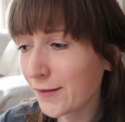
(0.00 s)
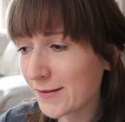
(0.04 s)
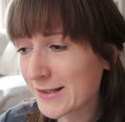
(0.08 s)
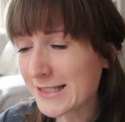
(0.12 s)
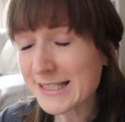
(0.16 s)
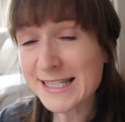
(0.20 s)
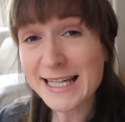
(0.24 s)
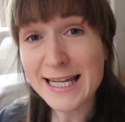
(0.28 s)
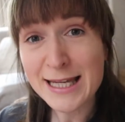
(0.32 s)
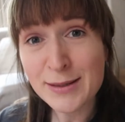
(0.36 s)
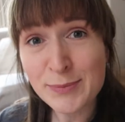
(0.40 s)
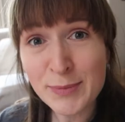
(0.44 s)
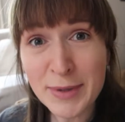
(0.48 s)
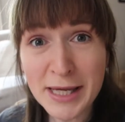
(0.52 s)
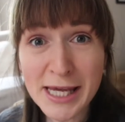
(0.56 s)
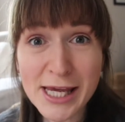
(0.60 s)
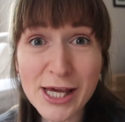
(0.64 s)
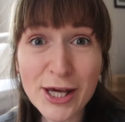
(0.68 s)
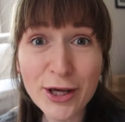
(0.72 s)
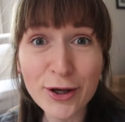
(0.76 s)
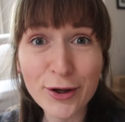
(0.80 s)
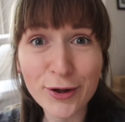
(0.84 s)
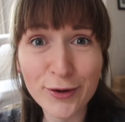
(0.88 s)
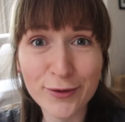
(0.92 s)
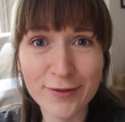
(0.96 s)
you see
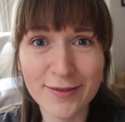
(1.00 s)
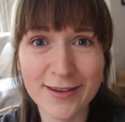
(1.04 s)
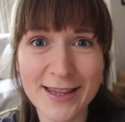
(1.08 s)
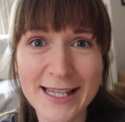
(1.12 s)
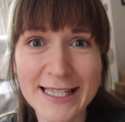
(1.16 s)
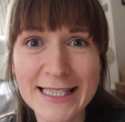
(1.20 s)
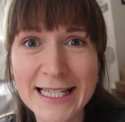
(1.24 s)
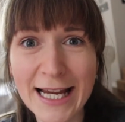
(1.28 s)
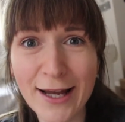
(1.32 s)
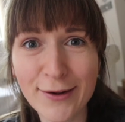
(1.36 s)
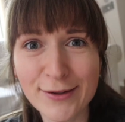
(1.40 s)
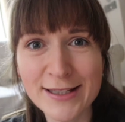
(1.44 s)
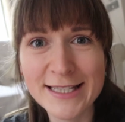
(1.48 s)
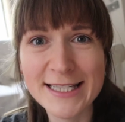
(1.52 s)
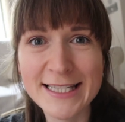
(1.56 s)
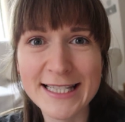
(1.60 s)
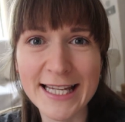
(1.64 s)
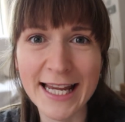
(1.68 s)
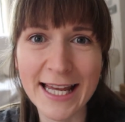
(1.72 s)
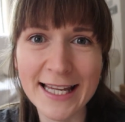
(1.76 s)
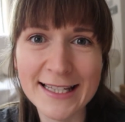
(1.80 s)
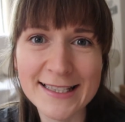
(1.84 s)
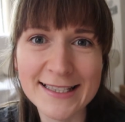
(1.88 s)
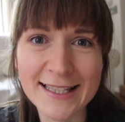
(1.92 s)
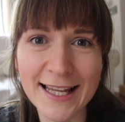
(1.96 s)
me hoover the
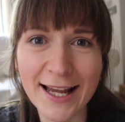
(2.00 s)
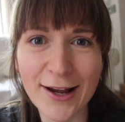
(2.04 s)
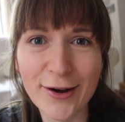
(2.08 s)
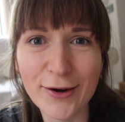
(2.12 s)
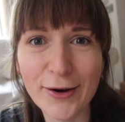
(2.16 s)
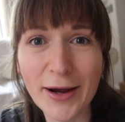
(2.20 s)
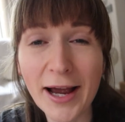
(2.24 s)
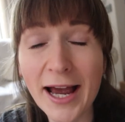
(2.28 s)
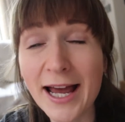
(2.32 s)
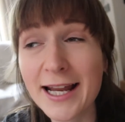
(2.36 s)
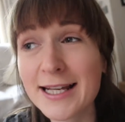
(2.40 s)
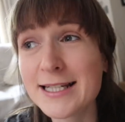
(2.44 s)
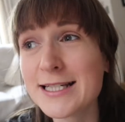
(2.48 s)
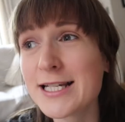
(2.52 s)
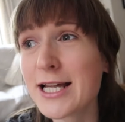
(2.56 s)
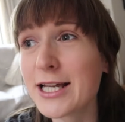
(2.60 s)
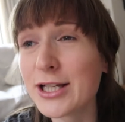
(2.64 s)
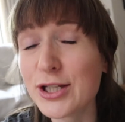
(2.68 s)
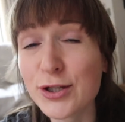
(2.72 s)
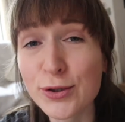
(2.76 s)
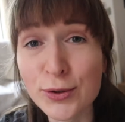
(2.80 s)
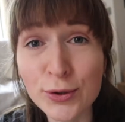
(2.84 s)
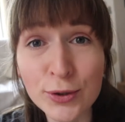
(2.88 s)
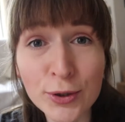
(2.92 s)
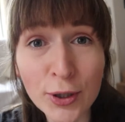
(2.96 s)
downstairs now, and
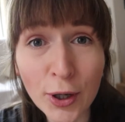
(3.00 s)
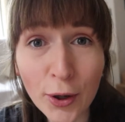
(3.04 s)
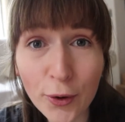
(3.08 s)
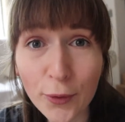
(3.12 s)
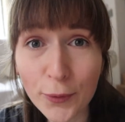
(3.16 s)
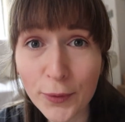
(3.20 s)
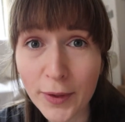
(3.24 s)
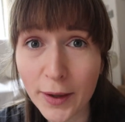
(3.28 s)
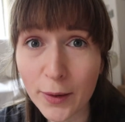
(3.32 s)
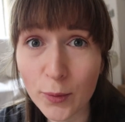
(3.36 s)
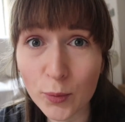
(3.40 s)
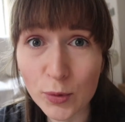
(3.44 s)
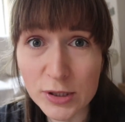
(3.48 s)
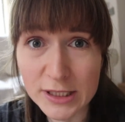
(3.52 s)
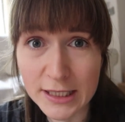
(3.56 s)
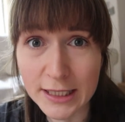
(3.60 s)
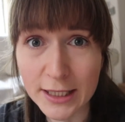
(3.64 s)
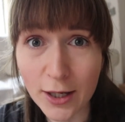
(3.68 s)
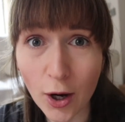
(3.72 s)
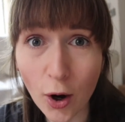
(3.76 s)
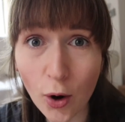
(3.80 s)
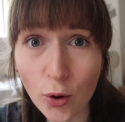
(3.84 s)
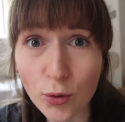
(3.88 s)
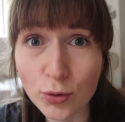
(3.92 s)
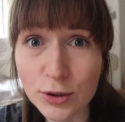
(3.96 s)
you know there was
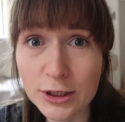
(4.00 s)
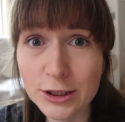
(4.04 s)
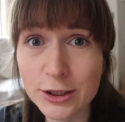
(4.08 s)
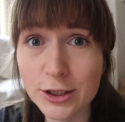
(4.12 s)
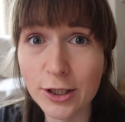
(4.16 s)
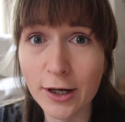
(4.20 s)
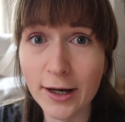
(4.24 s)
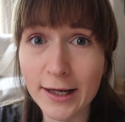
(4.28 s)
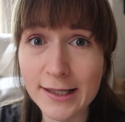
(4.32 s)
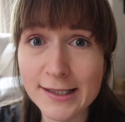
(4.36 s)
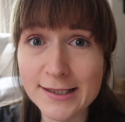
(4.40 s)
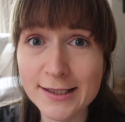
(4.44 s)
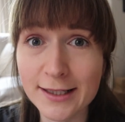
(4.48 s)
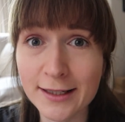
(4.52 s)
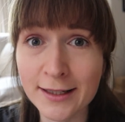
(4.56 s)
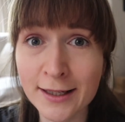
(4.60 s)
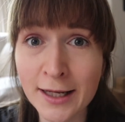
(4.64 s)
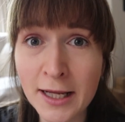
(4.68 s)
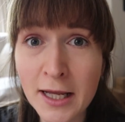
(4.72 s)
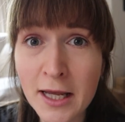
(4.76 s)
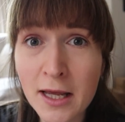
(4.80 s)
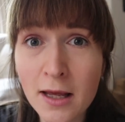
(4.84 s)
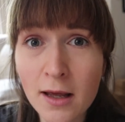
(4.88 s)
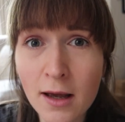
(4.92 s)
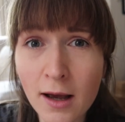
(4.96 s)
the old
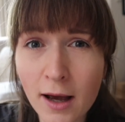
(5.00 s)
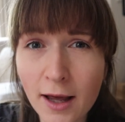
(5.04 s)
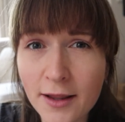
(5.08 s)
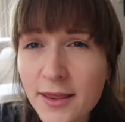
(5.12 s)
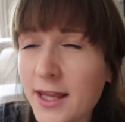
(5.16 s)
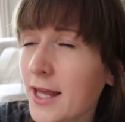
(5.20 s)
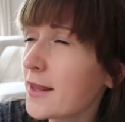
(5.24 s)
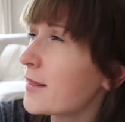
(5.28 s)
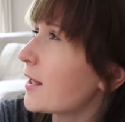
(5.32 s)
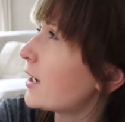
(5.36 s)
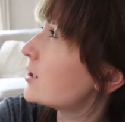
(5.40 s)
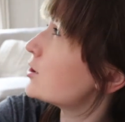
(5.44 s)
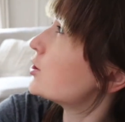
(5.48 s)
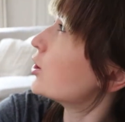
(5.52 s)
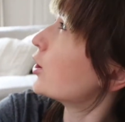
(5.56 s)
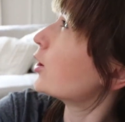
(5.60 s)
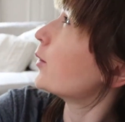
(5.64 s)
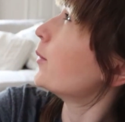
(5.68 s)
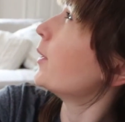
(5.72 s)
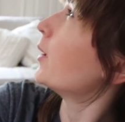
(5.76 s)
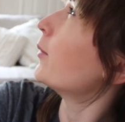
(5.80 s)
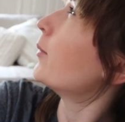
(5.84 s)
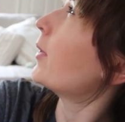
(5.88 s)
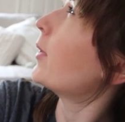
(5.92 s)
Dyson. I think that took me